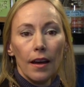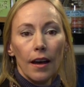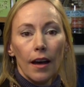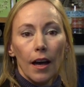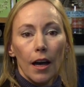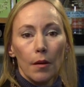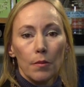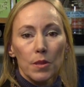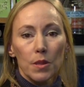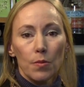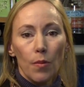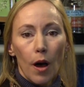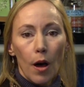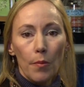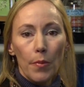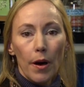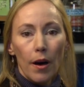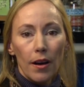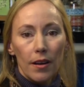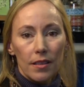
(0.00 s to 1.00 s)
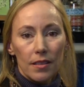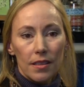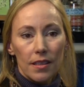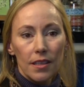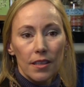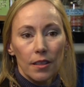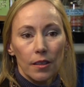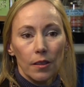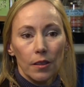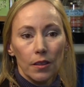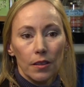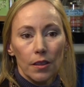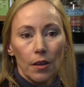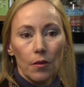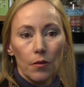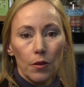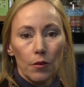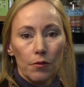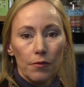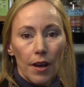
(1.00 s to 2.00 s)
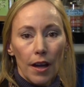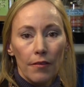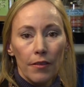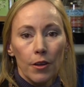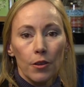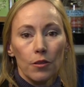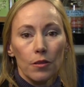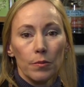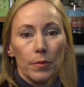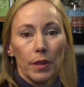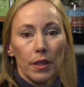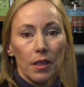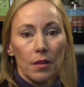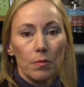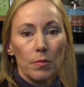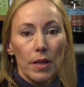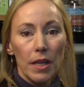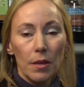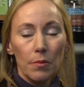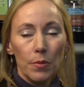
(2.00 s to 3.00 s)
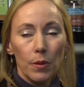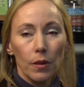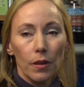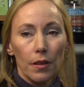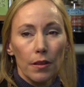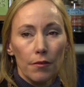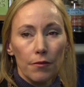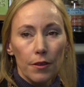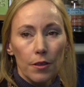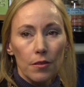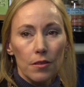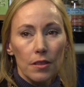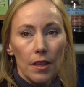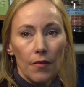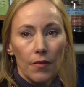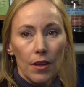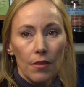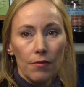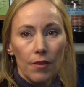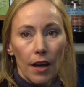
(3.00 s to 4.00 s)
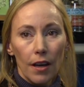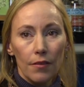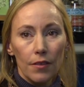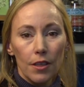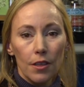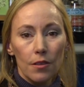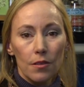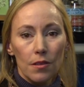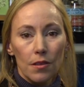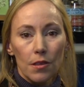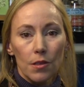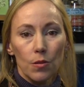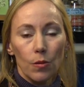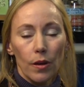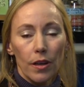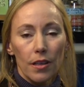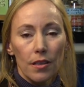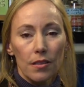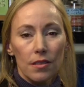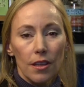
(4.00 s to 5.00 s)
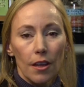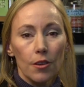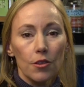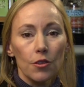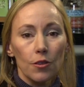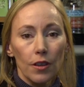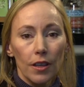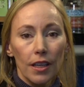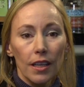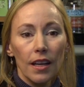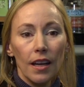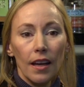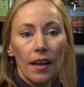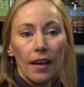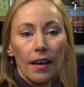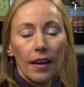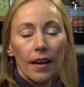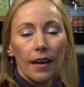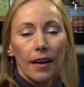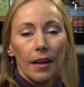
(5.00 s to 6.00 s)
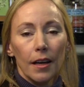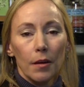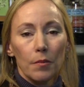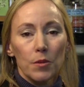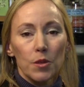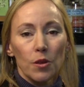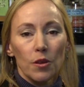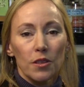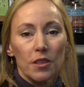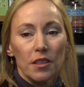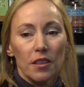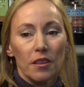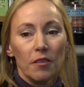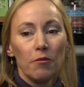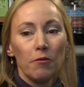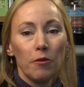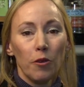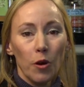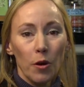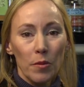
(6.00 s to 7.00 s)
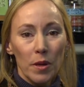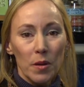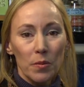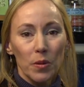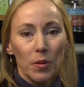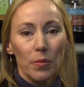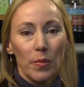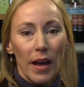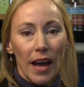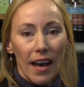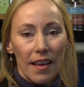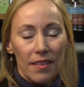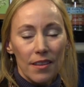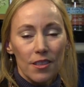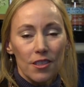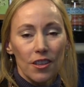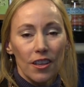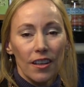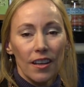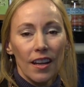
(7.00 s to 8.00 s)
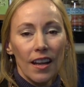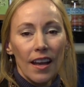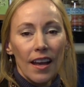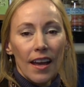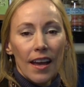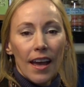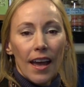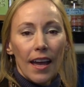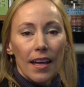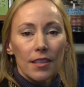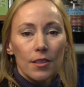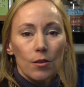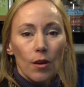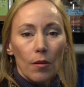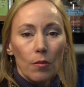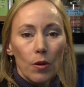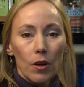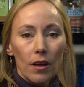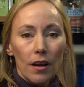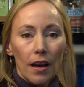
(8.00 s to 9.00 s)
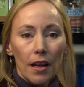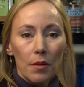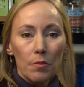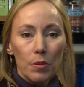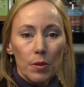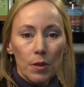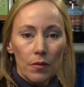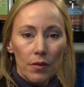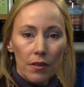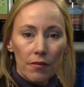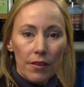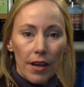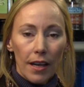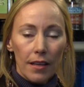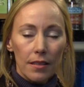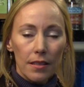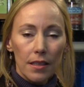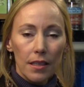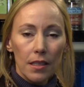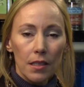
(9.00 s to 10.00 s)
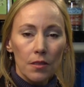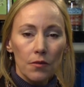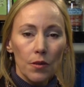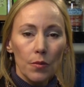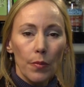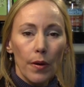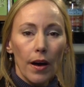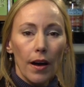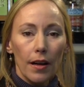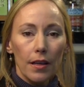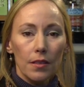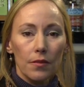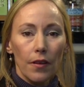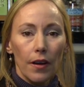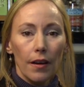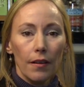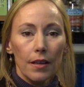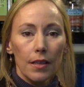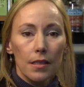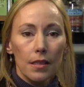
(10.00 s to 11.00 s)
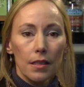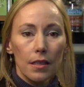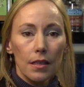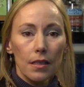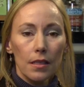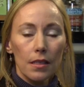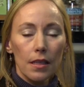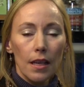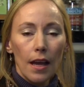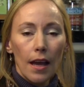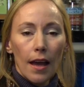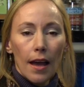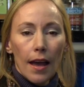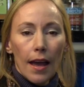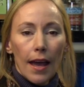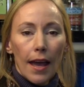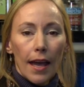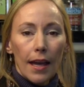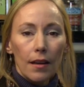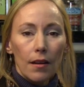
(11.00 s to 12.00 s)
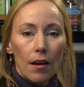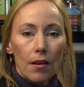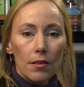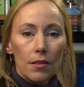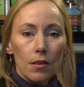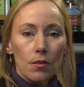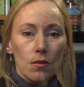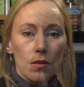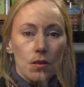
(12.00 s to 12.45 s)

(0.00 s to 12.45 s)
Um, smallpox killed over five hundred million people in the first seventy-five years of the twentieth century. Um, so it's a formidable pathogen. And so I work on improving vaccines for poxviruses and also